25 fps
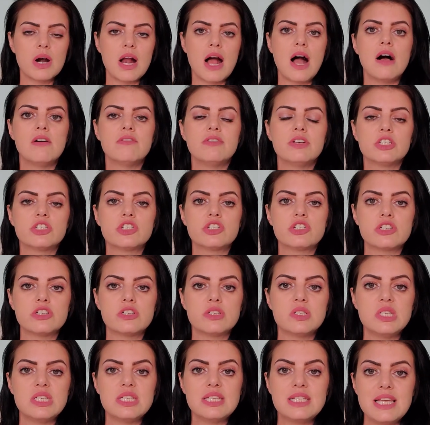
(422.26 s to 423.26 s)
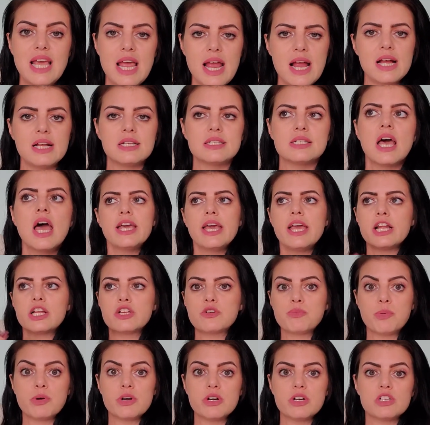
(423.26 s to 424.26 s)
We're having Jersey dance.
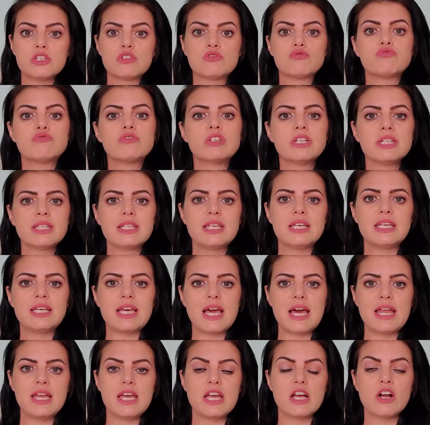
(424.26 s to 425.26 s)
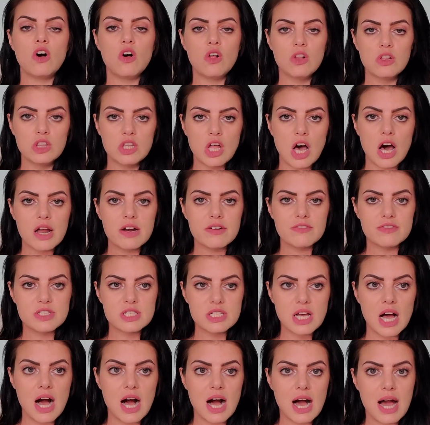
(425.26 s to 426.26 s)
Each bird is really getting a lot of of
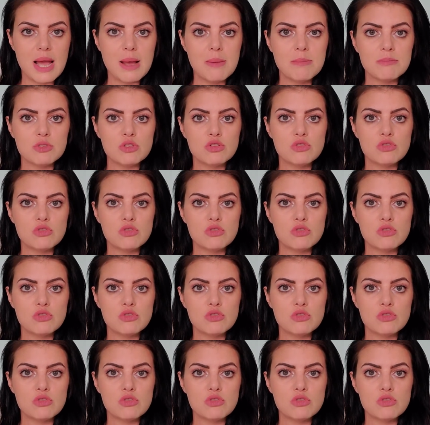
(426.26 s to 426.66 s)
time